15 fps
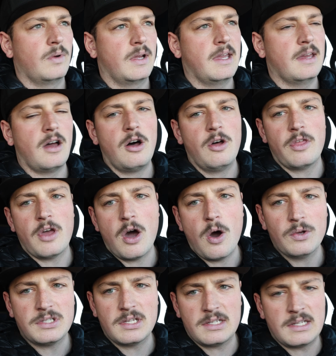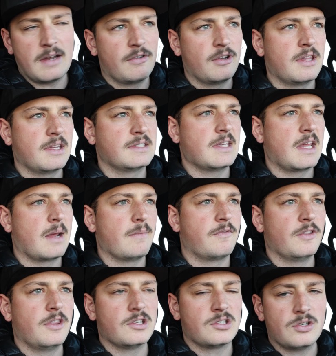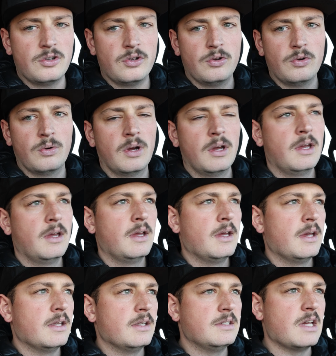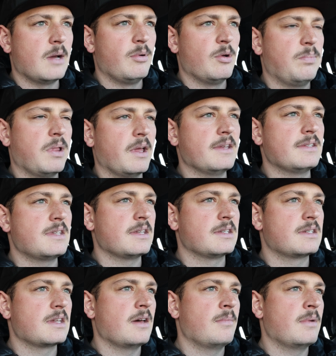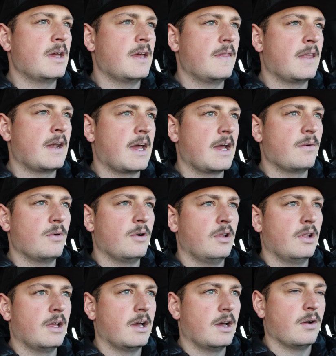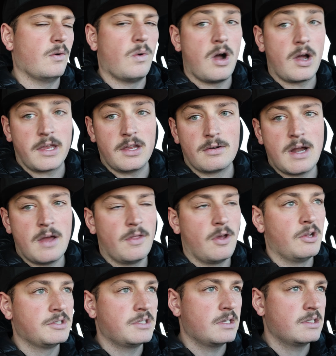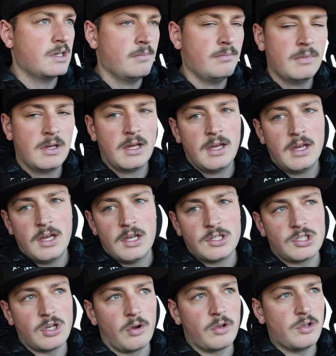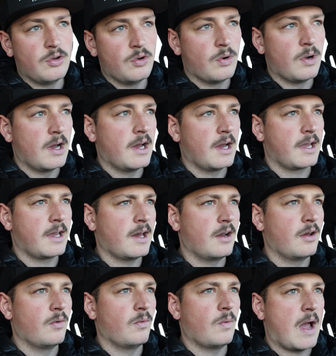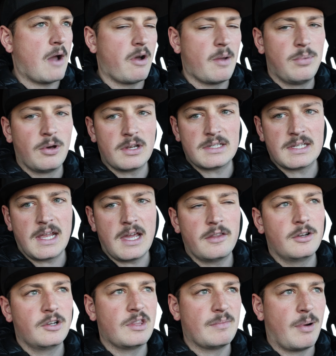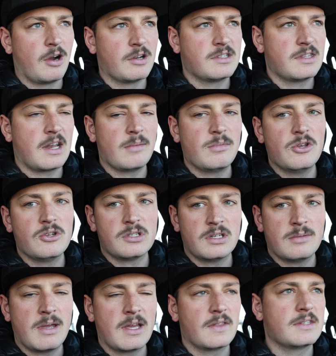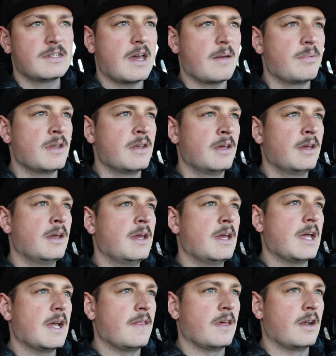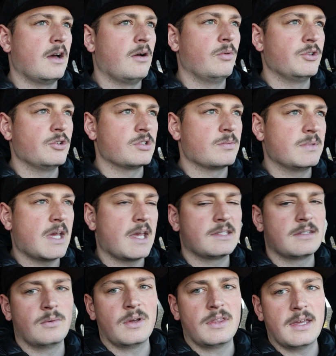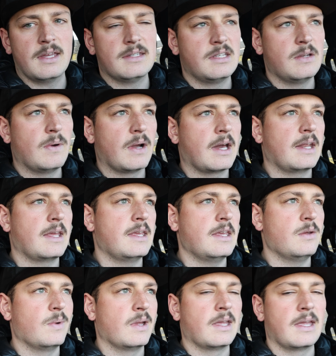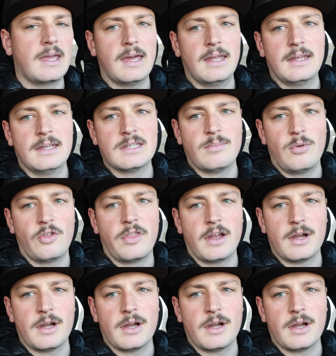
get all the hoses and everything set up for this new double plate system, and then I will walk you around the whole system, show you kind of how I put it together, the parts that I'm using to make this happen, and then we'll do some testing with it and see what kind of heat we can get into both